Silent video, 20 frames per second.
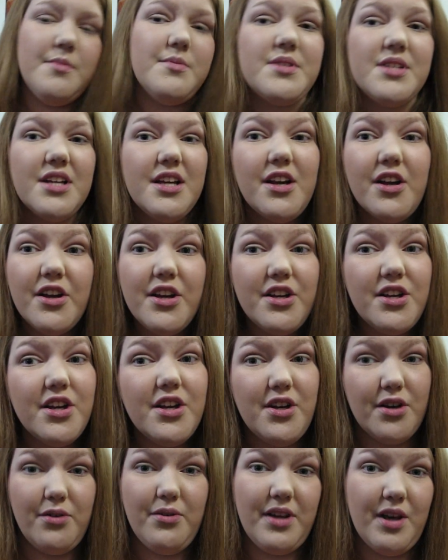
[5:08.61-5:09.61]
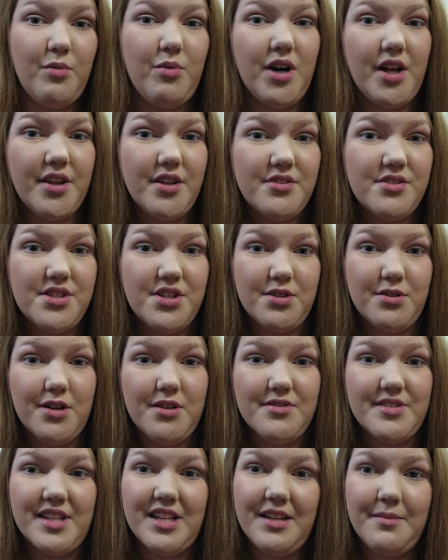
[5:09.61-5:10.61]
So you know, you could go get one of those
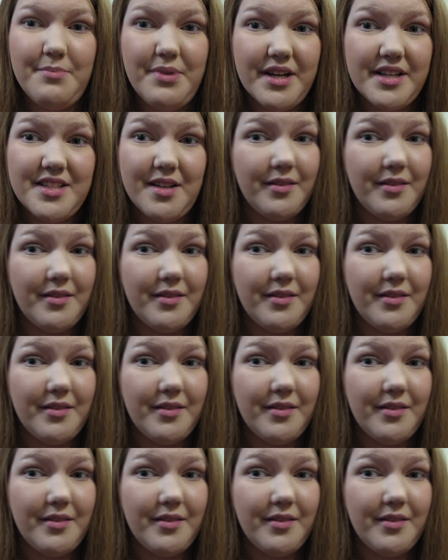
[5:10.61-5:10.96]
duos and then pick